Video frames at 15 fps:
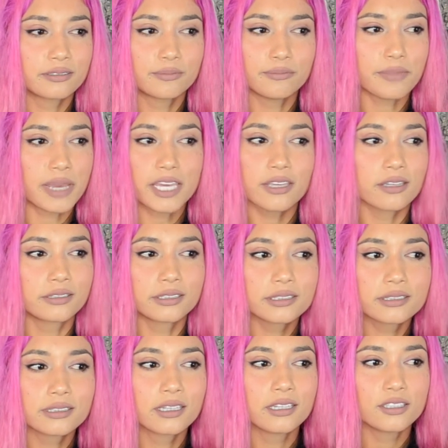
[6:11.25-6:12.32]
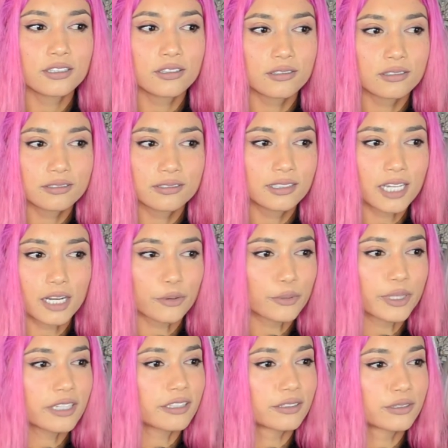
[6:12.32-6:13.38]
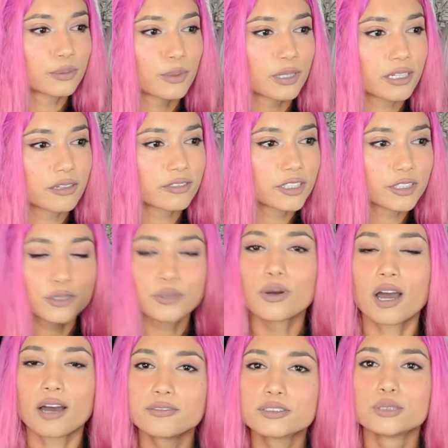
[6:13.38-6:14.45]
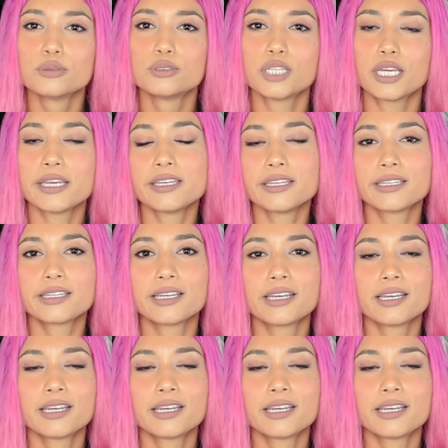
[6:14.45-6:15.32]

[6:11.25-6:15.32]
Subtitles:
majors or careers, whatever. You have to take